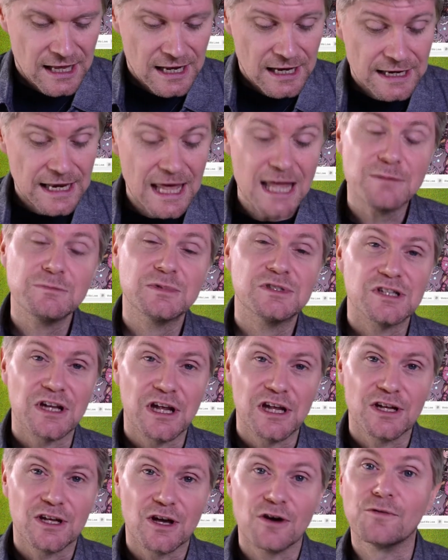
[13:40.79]

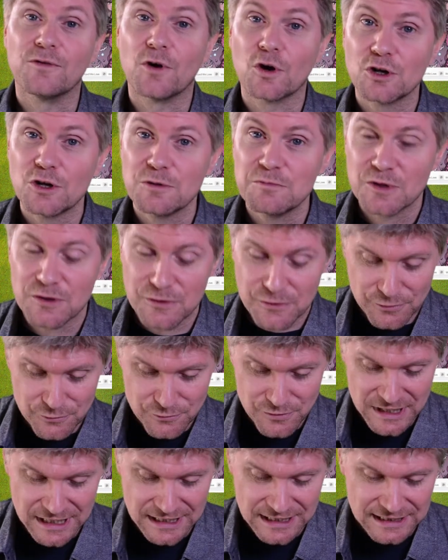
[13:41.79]
Namesake Volume
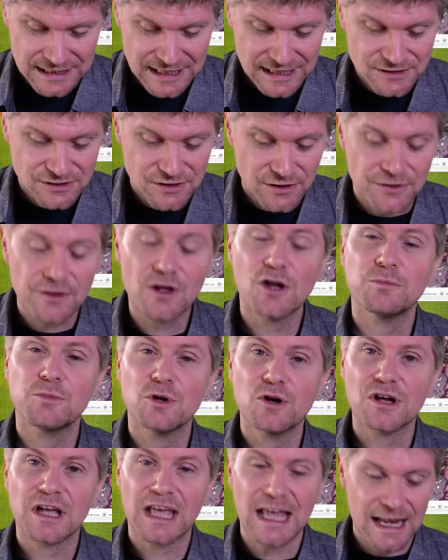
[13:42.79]
3 is the 3rd
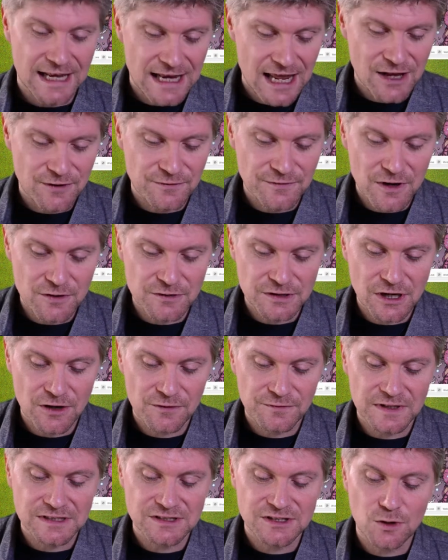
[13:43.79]
book in a fairy tale
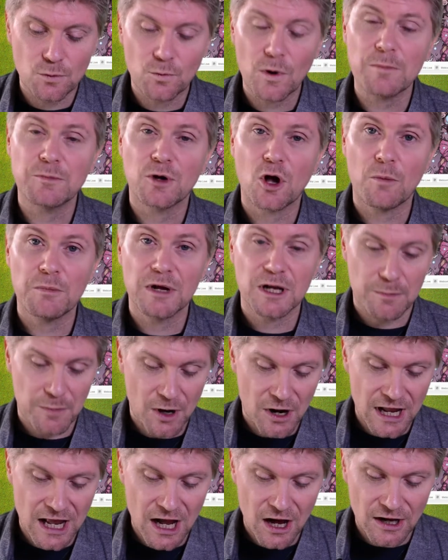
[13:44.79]
fantasy webcomic
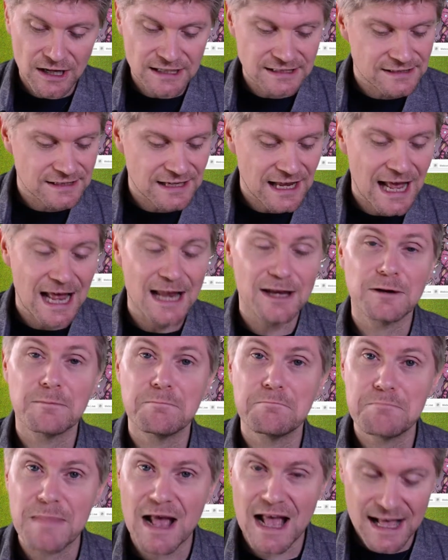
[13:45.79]
by Isa and
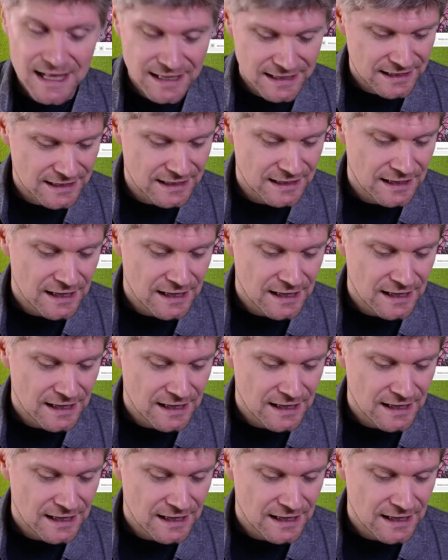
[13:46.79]
Meg.